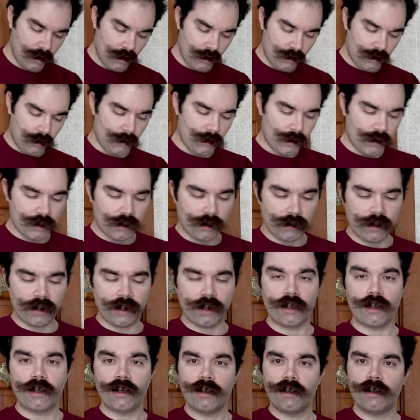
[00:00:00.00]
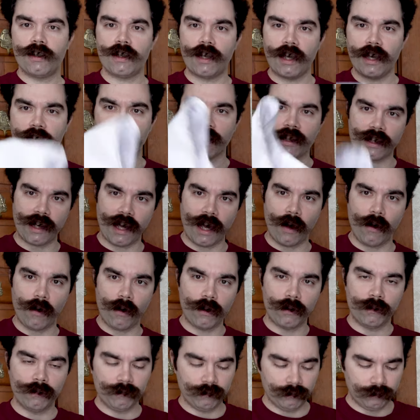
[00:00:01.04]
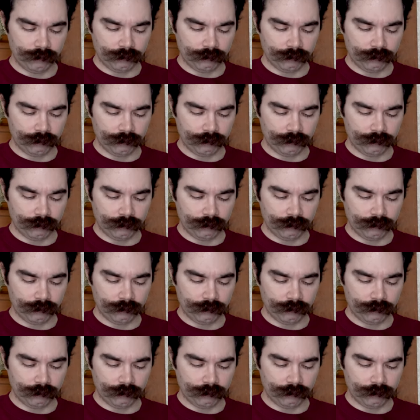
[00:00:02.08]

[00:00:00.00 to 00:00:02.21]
So I'm just going to take a towel,